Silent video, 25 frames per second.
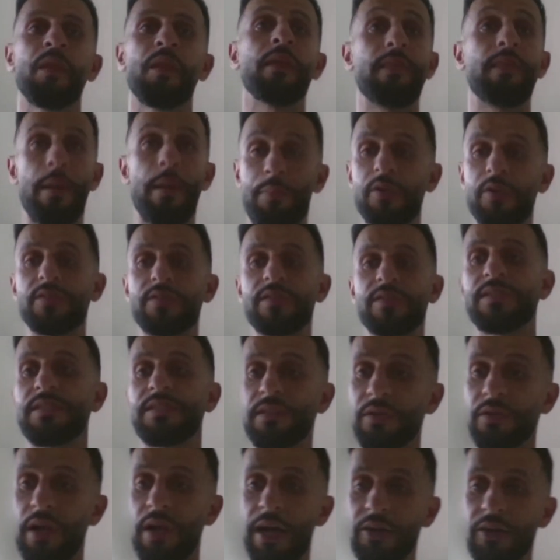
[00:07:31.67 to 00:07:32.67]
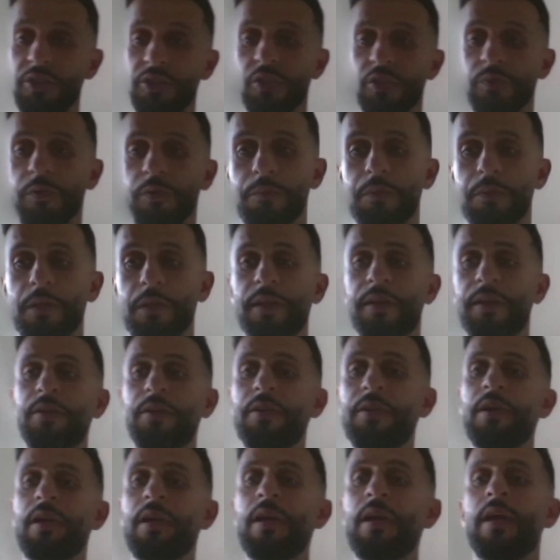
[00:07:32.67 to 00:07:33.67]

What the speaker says: that person's still eligible player.